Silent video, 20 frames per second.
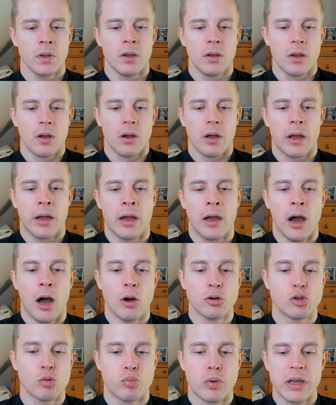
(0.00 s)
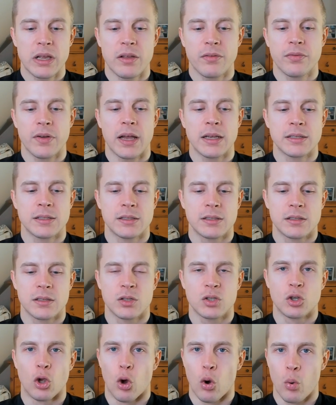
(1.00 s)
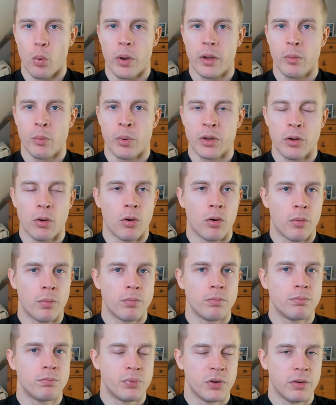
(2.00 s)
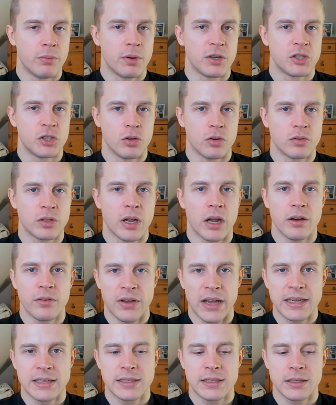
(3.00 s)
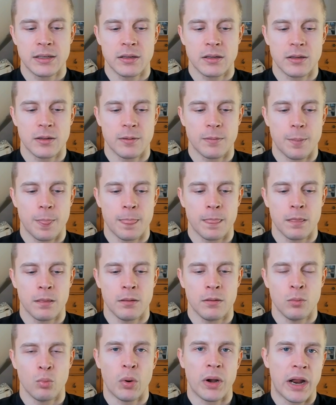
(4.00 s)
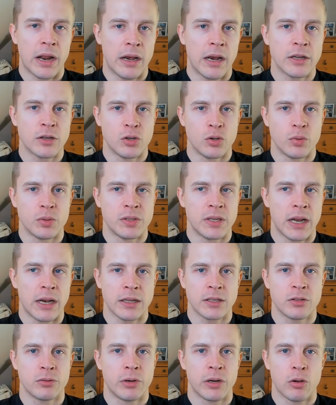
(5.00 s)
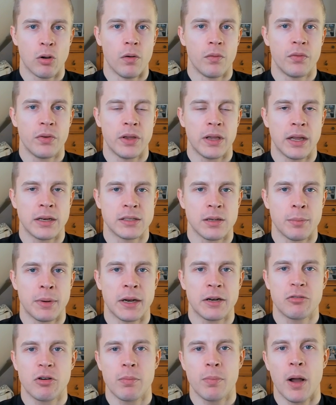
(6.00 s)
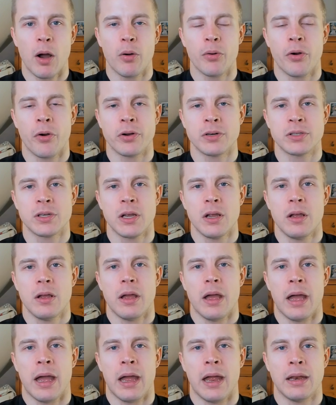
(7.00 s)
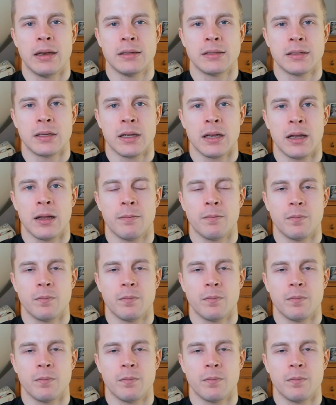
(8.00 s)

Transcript: Uh, how to break a fast. So when, when you're pretty much, you know, done fasting, what I like to do is, yeah, like drink coffee and some electrolyte powders and um,